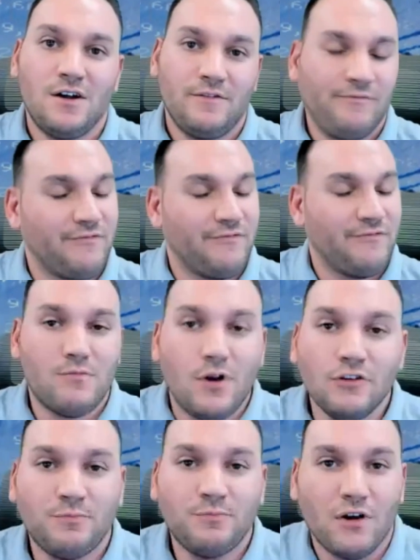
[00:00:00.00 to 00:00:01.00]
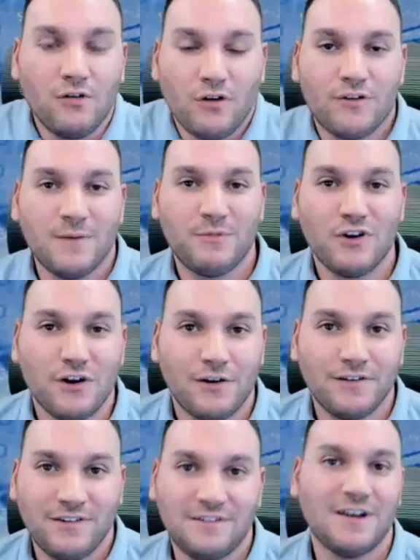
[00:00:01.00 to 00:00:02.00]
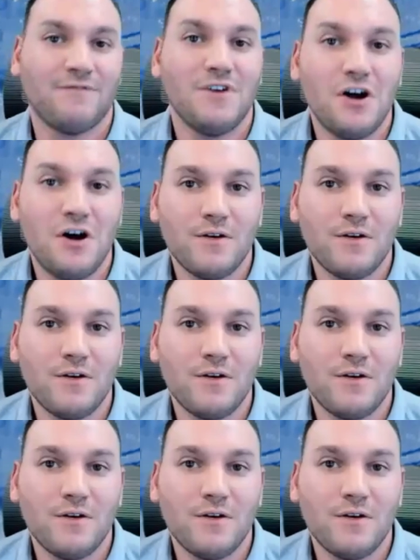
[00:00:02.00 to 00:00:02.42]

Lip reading: for the most part, all cryptocurrencies have known